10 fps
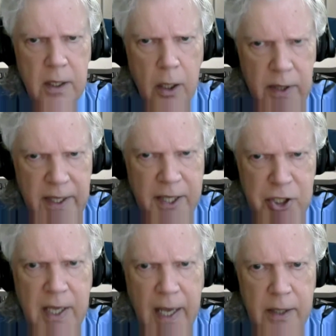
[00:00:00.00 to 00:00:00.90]
only
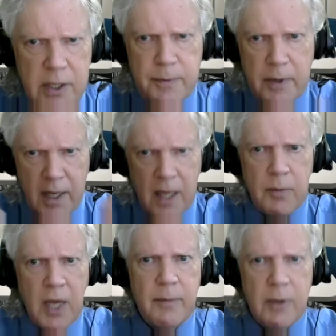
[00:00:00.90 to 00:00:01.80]
educators, but now
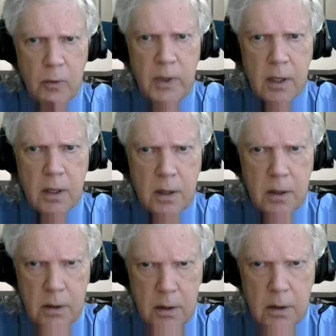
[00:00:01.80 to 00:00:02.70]
maybe we
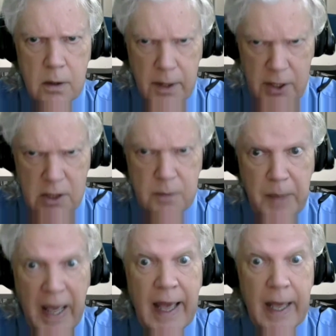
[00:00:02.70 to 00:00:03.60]
can
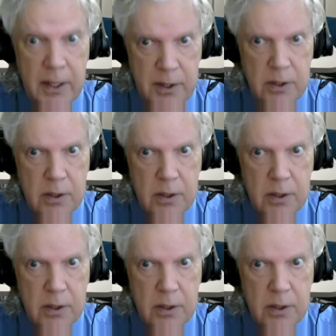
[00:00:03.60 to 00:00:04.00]
expand.